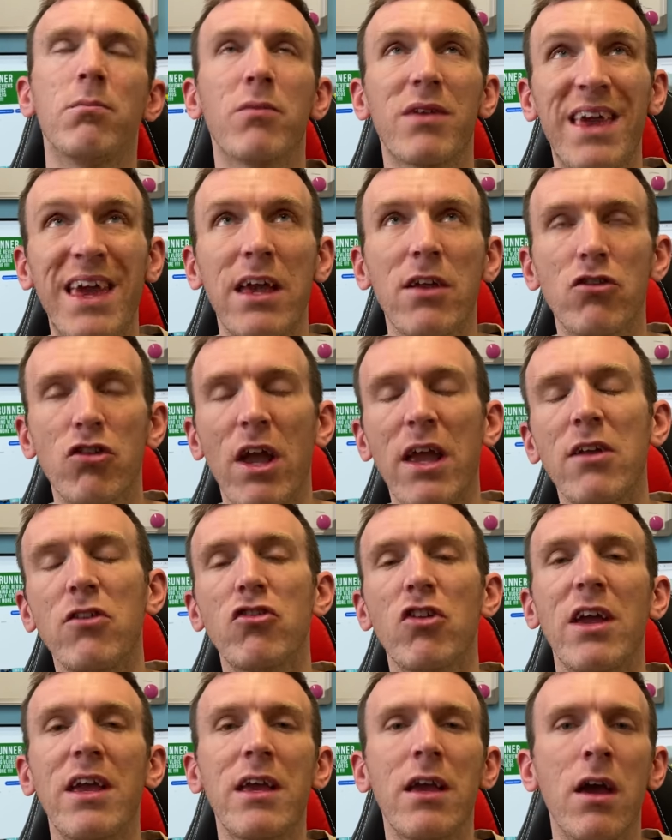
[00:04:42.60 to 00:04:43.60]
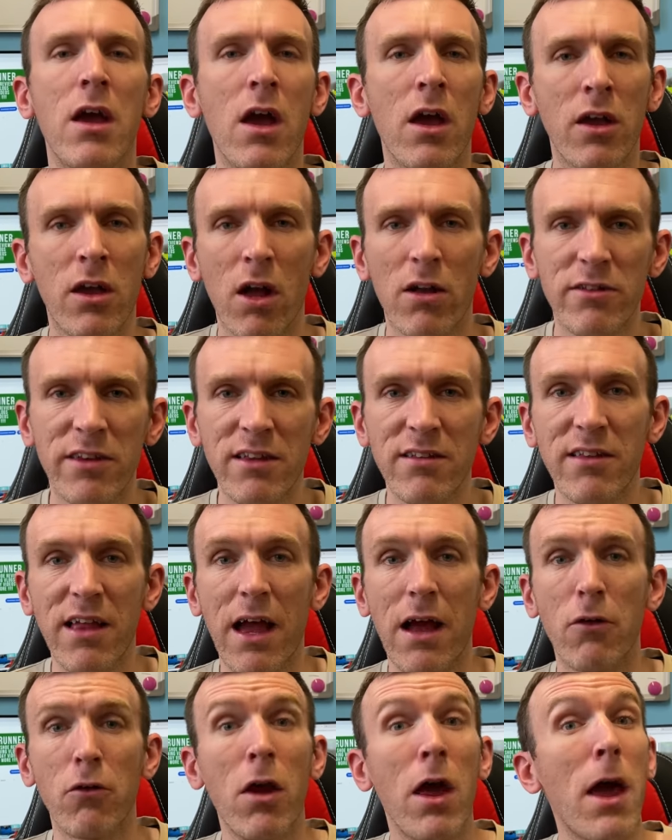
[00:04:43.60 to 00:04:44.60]
gear changing, cutting
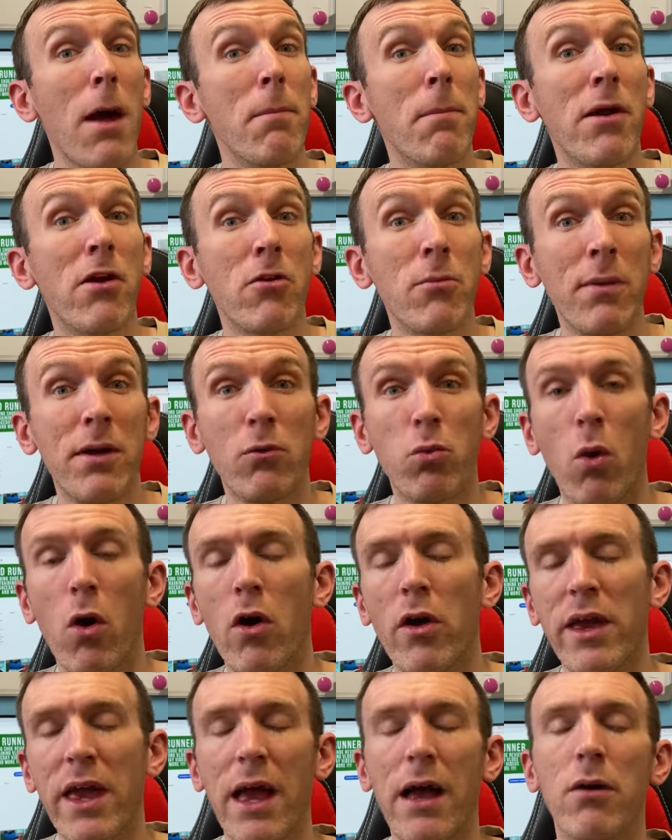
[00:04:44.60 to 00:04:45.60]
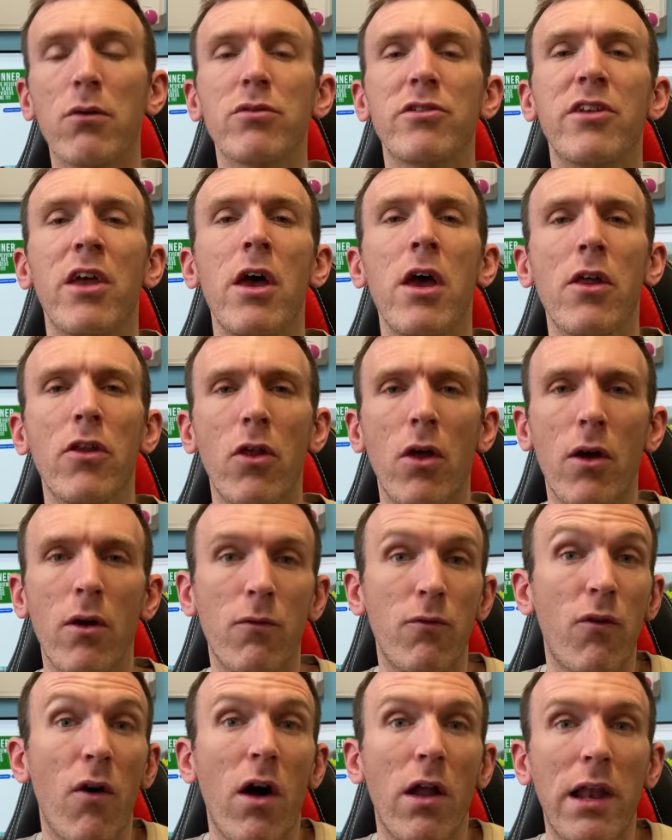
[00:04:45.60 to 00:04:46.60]
down, pyramid workouts,
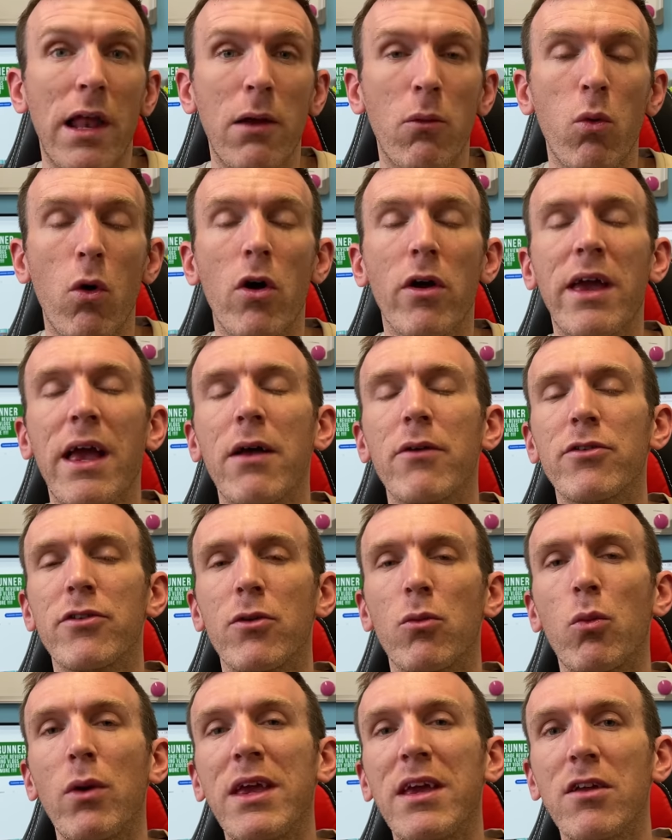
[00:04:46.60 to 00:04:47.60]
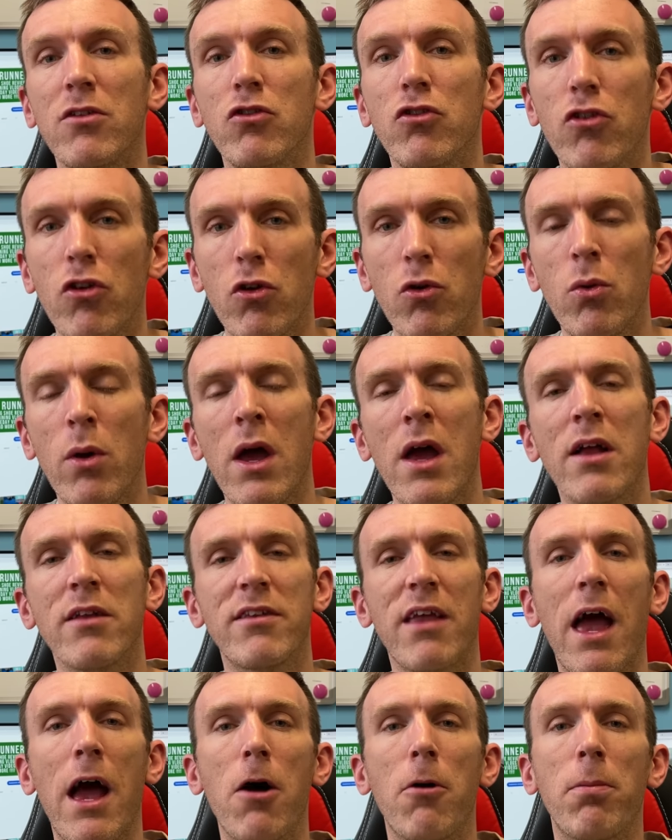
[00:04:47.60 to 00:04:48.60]
the fartlek workouts that we can do
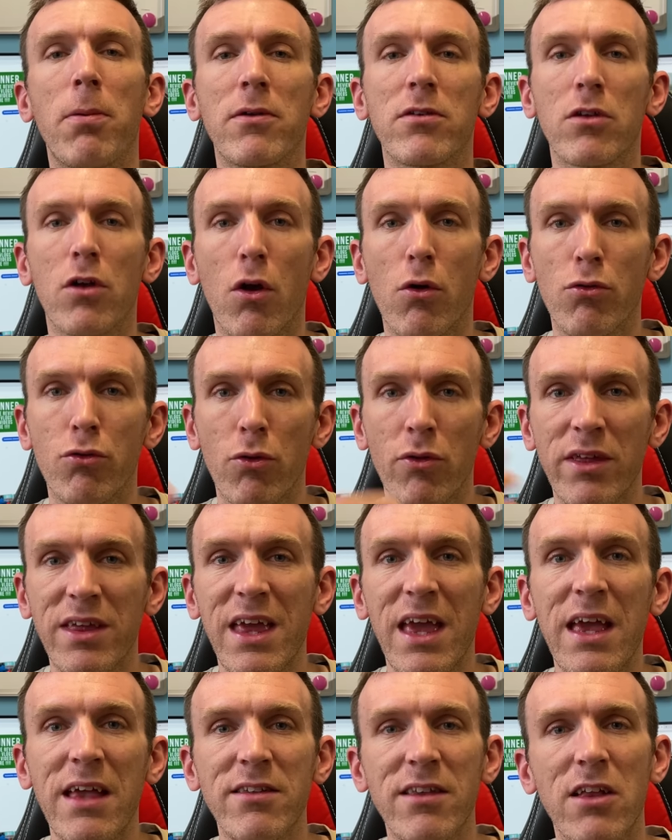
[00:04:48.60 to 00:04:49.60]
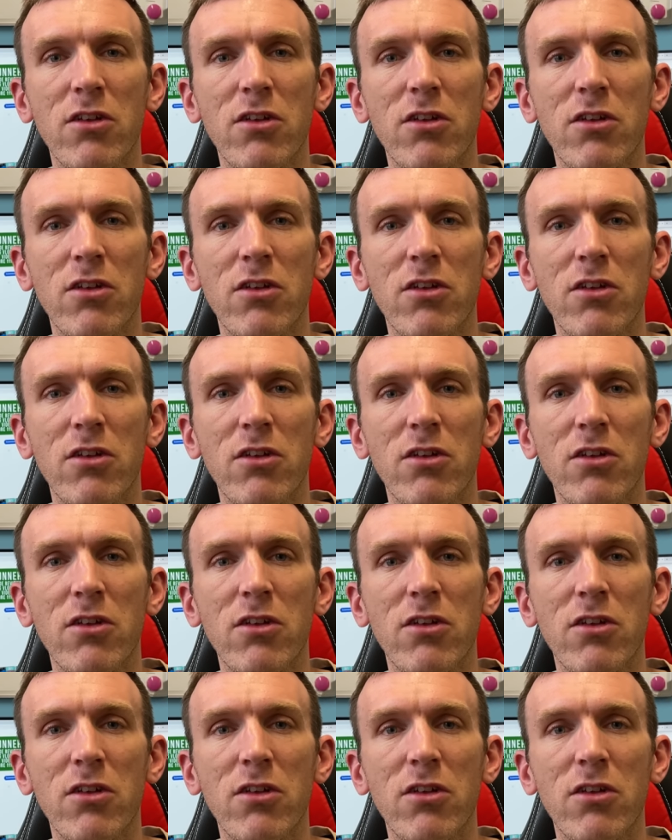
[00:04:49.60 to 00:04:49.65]
to help us go through the gears.